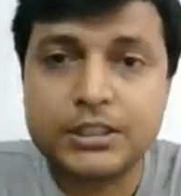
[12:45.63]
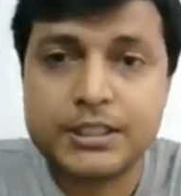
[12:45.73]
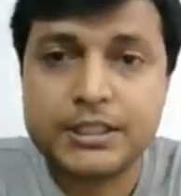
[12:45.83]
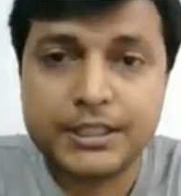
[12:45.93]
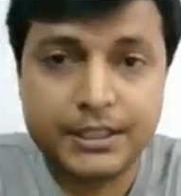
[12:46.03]

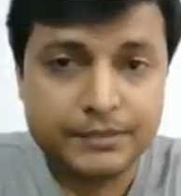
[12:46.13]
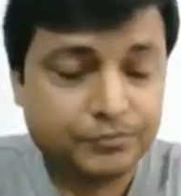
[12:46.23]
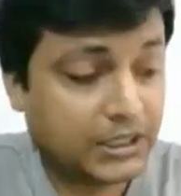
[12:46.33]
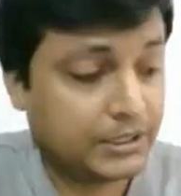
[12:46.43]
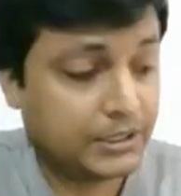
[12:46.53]
let us see
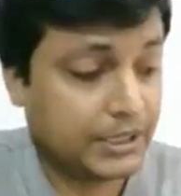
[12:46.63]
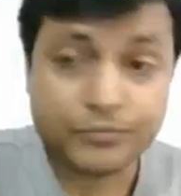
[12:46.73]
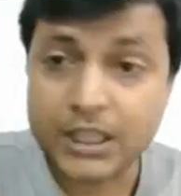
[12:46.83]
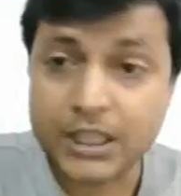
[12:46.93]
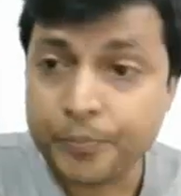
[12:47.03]
in
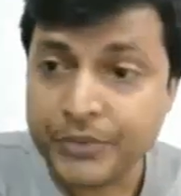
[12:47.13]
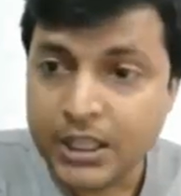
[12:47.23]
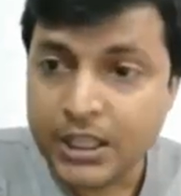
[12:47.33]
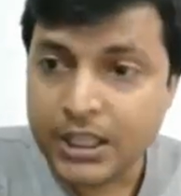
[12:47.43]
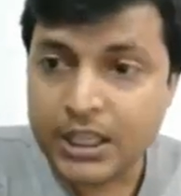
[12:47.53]
detail. Now,
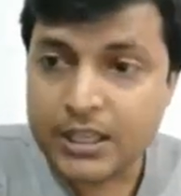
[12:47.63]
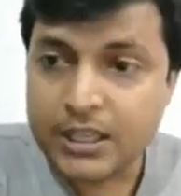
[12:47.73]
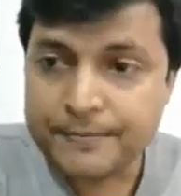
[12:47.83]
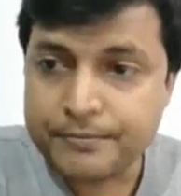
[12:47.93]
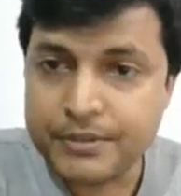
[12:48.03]

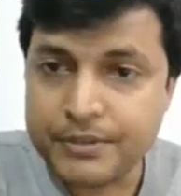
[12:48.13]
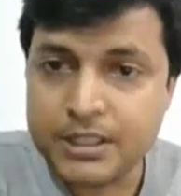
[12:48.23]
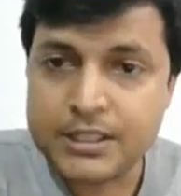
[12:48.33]
if